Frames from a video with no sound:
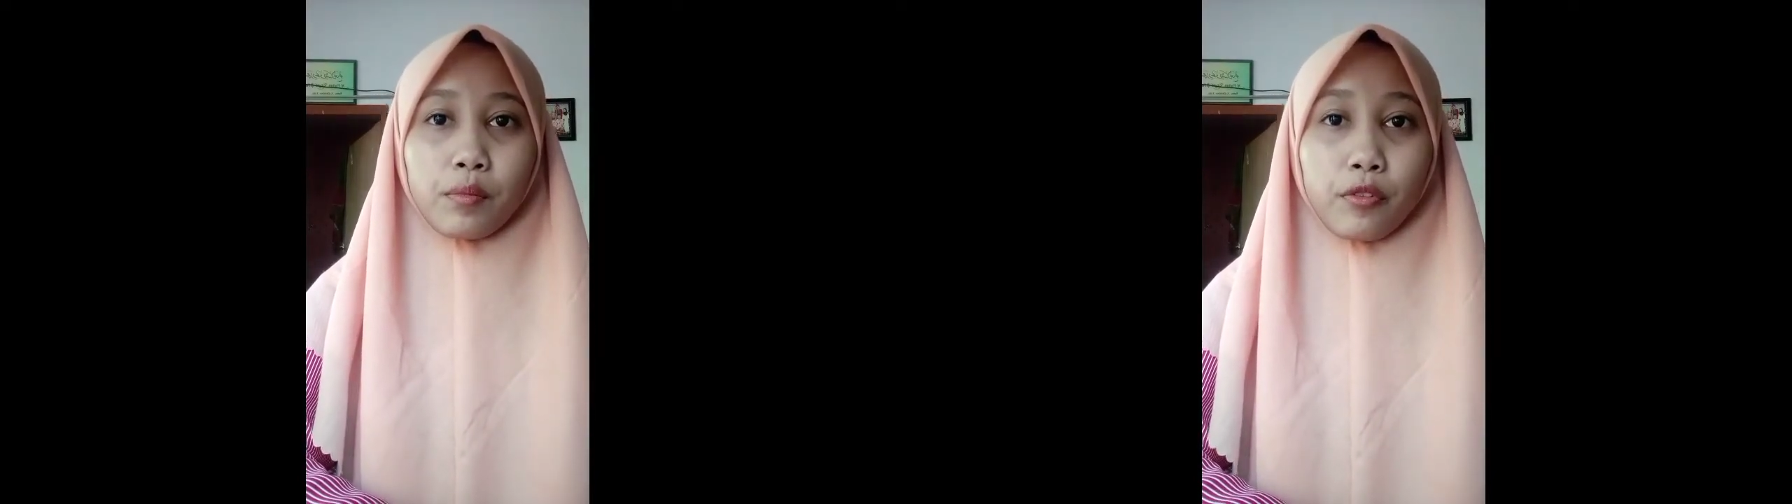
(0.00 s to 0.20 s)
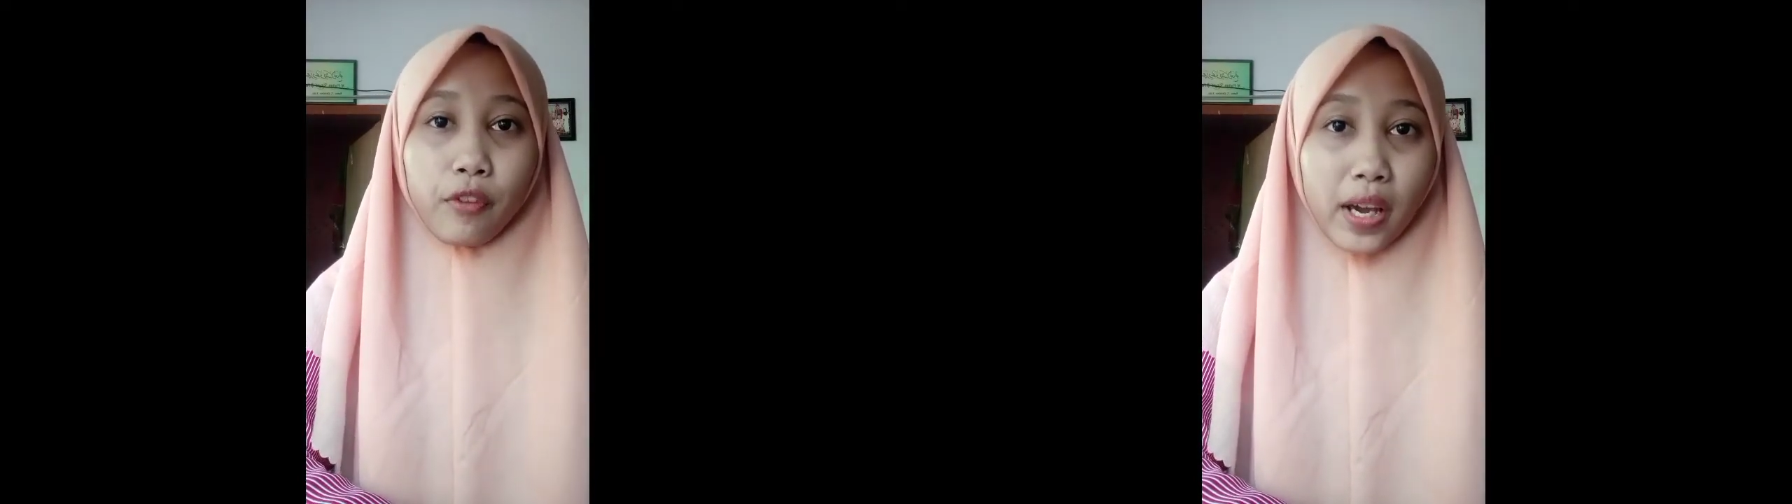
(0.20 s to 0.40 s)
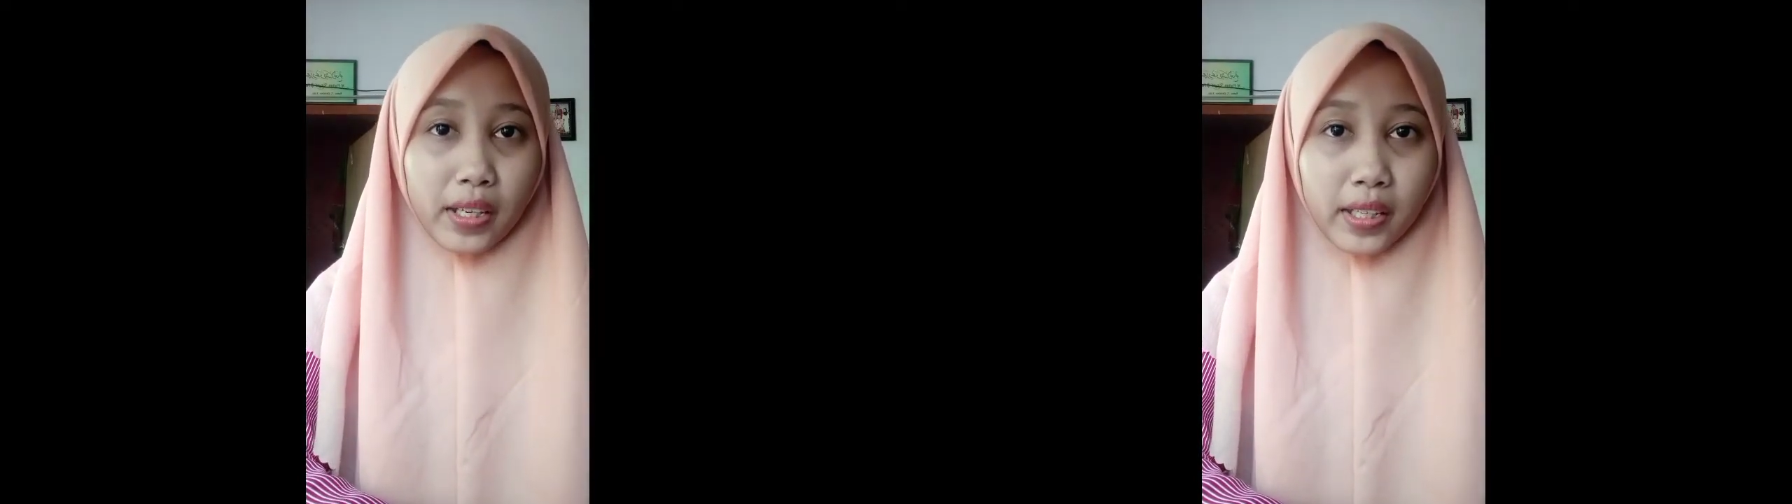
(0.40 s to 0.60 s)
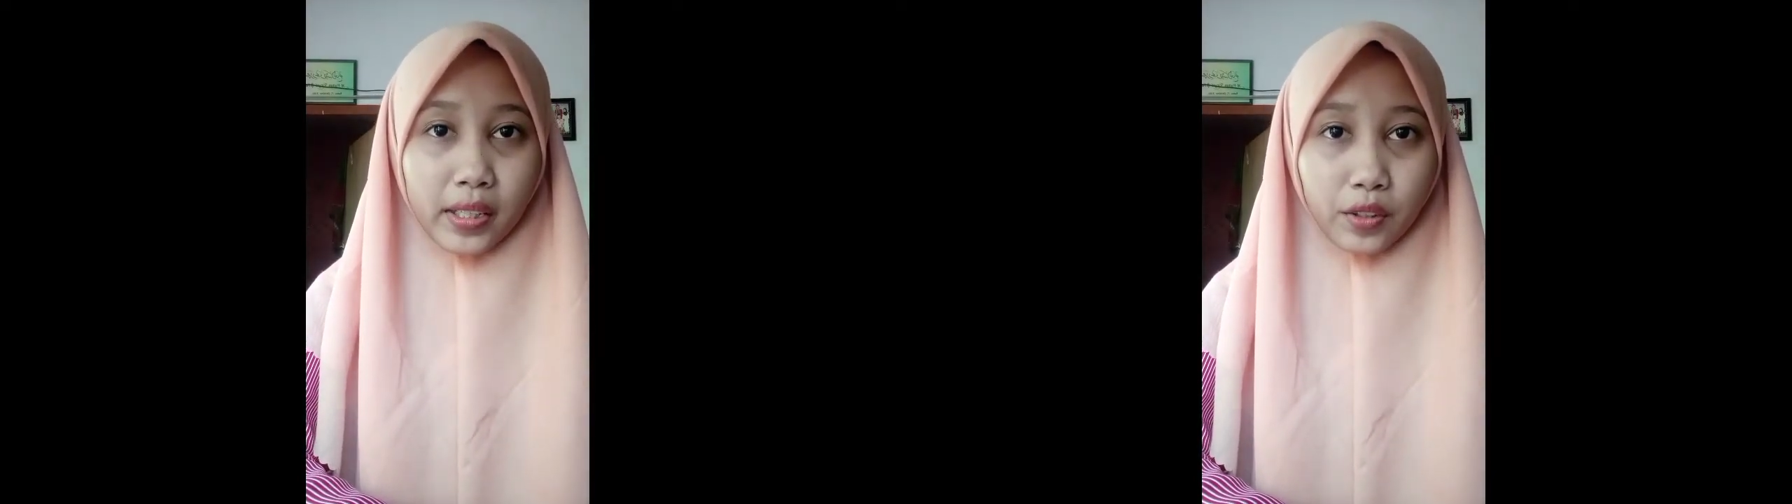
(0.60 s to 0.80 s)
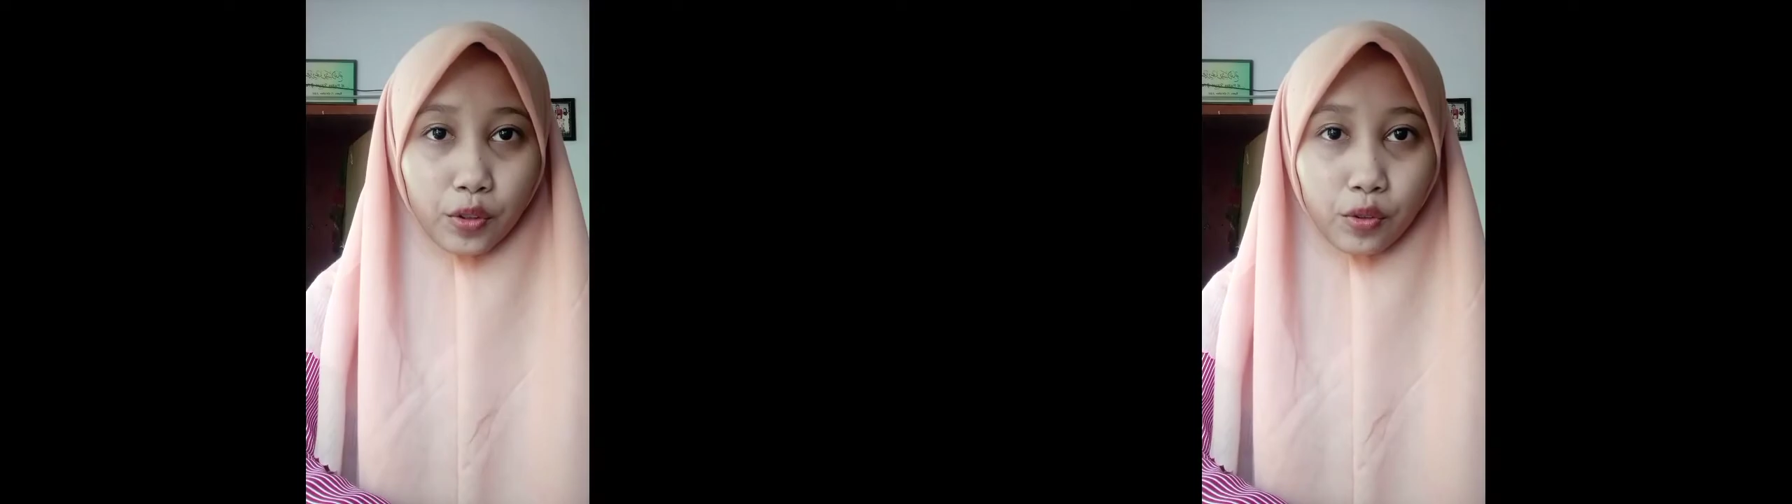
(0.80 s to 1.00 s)

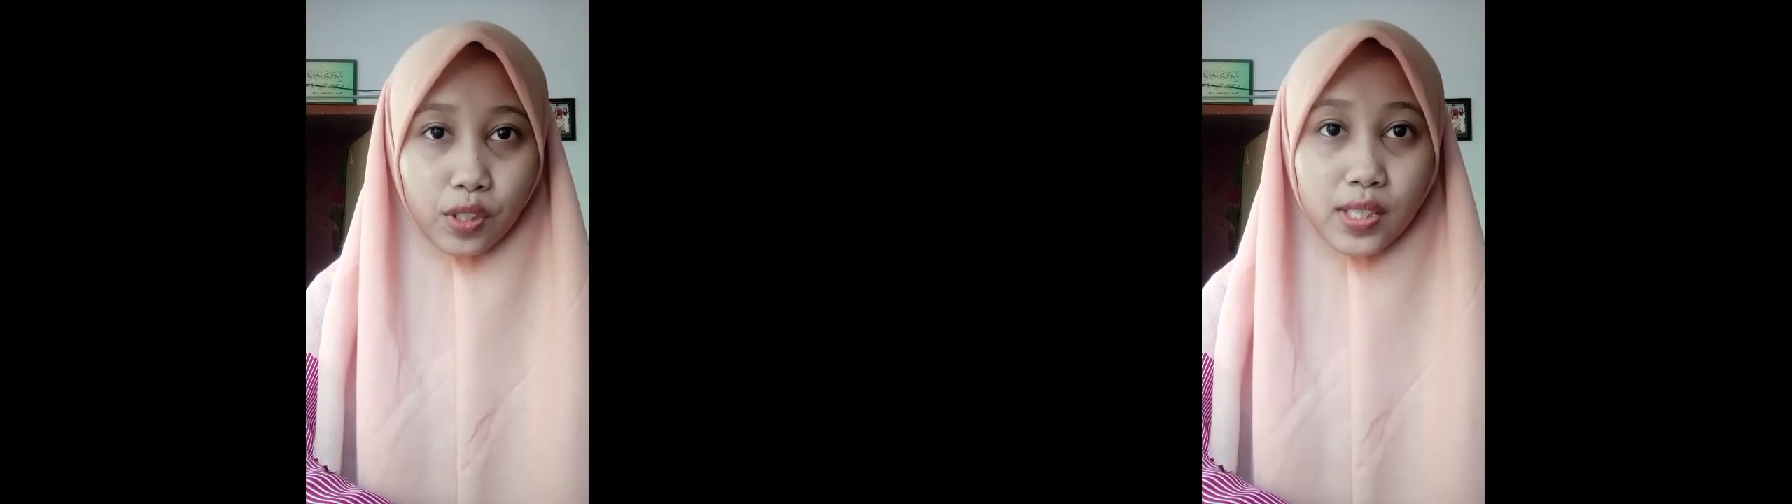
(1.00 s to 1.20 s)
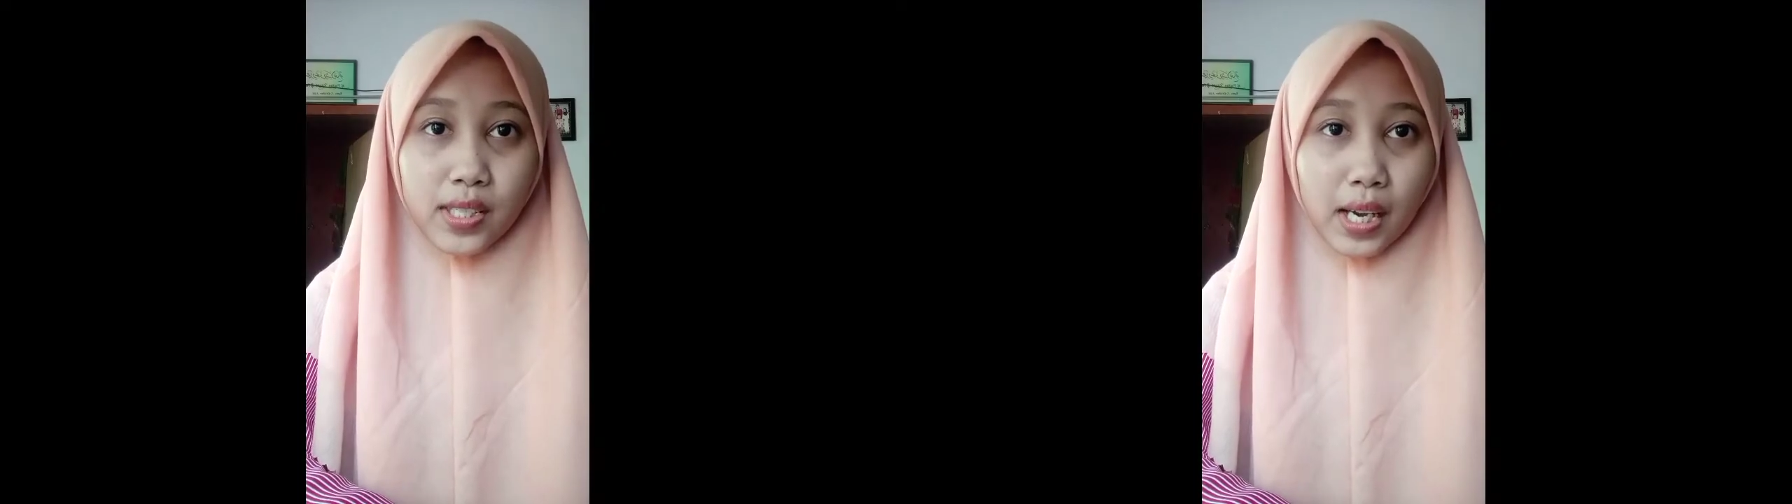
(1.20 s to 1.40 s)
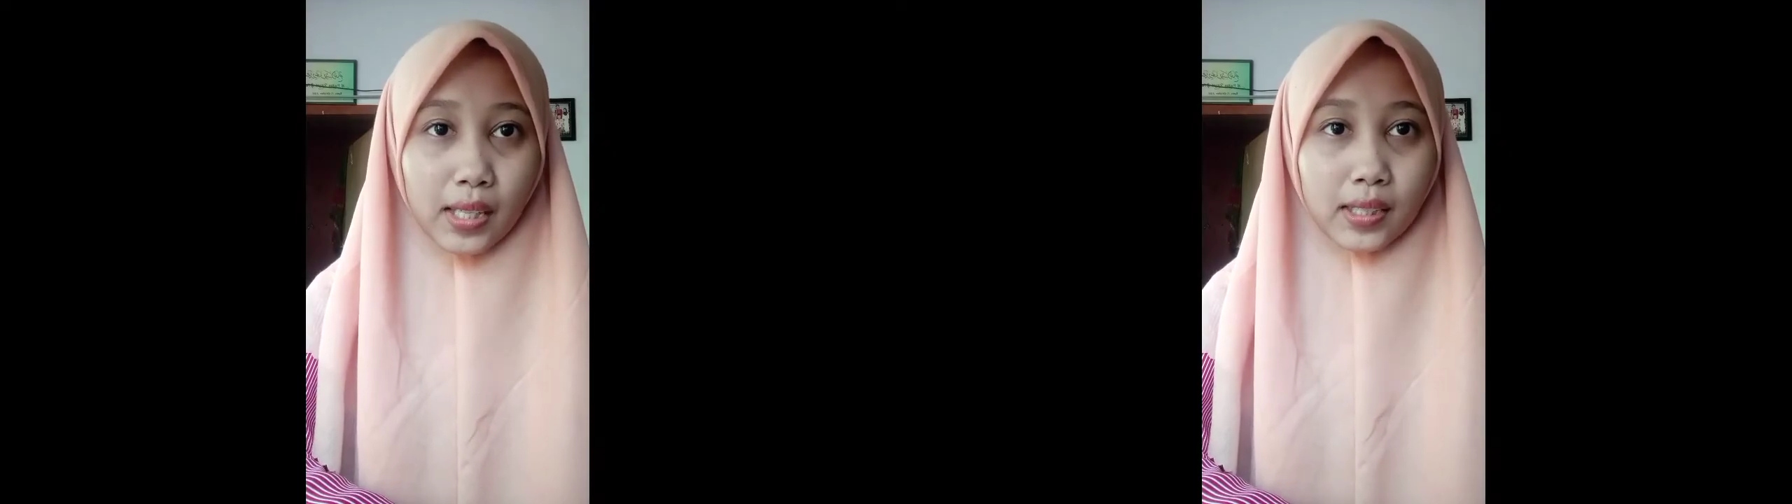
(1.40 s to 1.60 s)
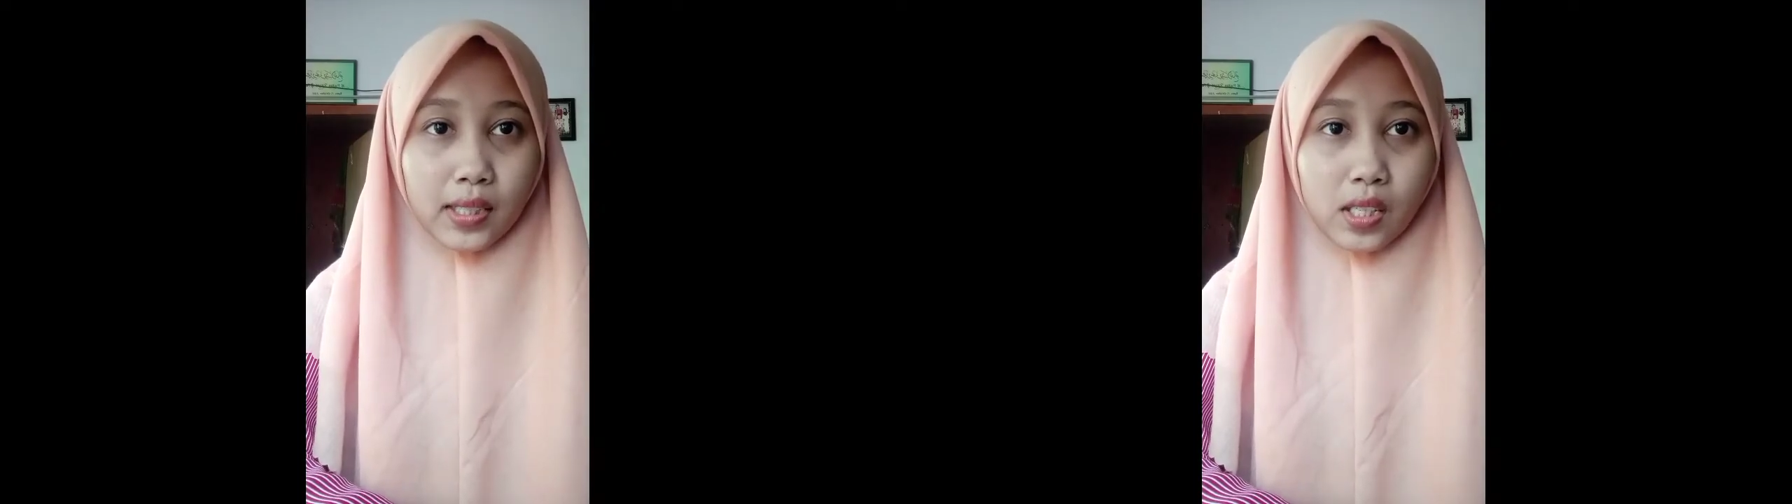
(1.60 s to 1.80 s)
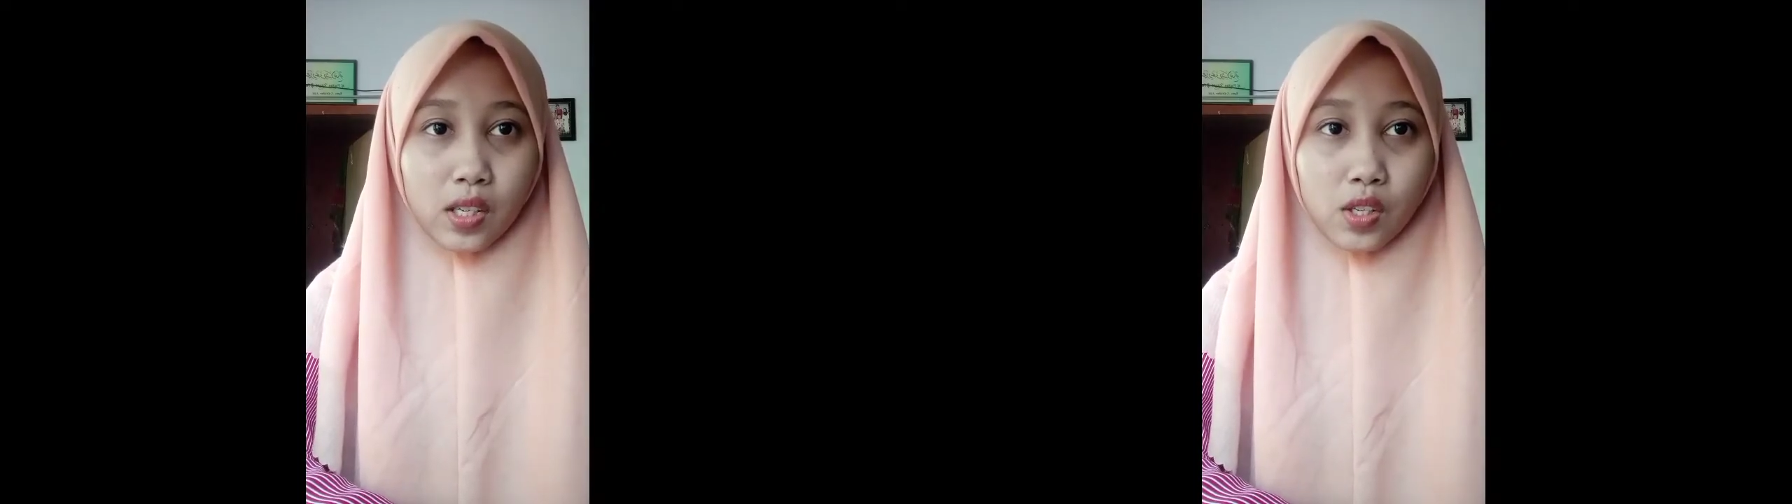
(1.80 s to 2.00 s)
providing new insights.